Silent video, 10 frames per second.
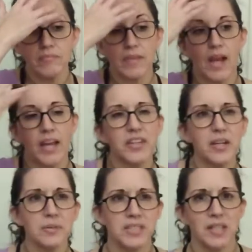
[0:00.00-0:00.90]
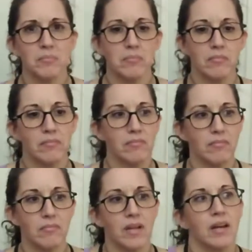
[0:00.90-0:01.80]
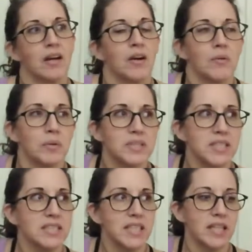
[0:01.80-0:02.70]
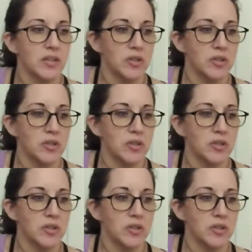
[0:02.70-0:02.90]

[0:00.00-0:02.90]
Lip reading: think I was saying, what was I saying